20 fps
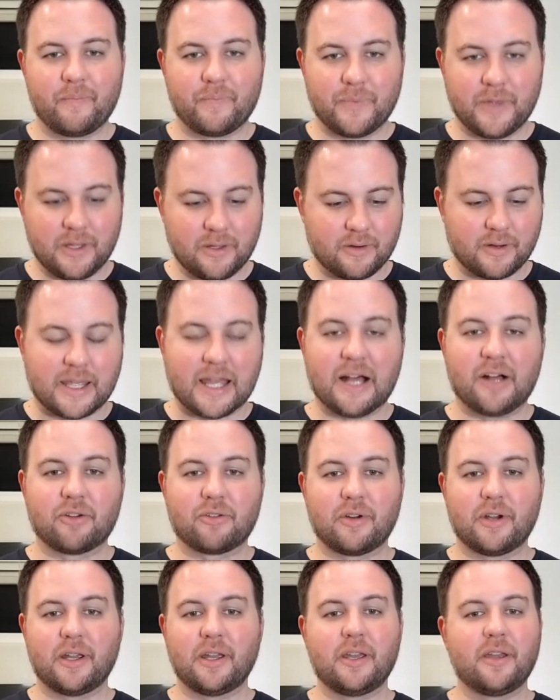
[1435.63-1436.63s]
either
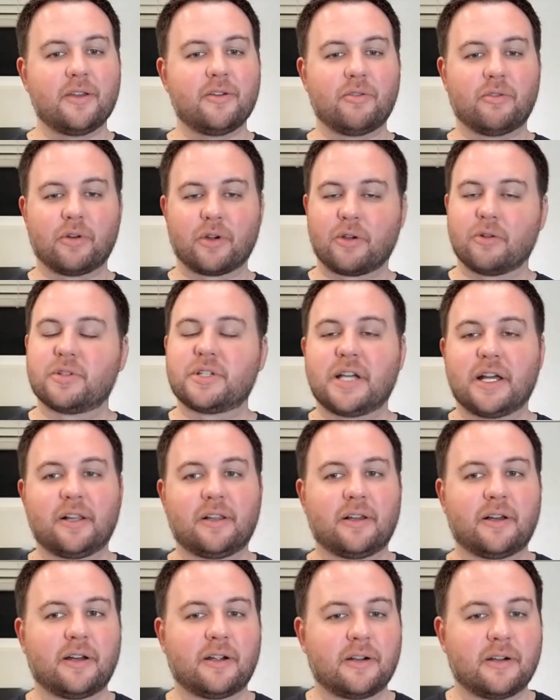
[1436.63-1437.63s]
Calgary or
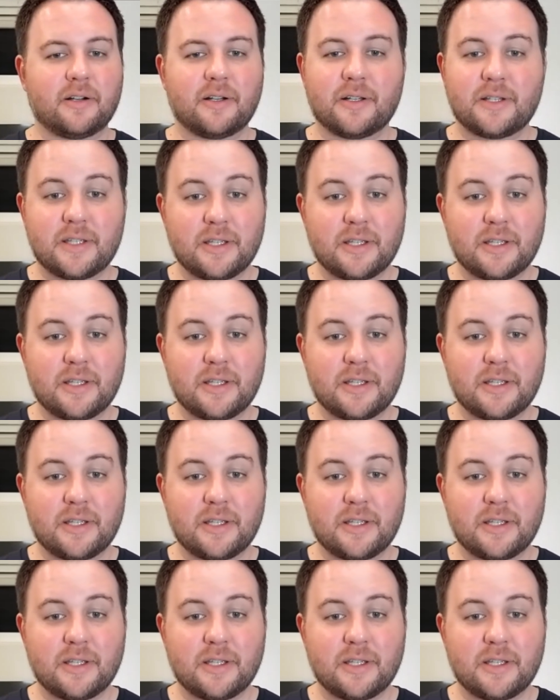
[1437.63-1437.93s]
Coachella, or,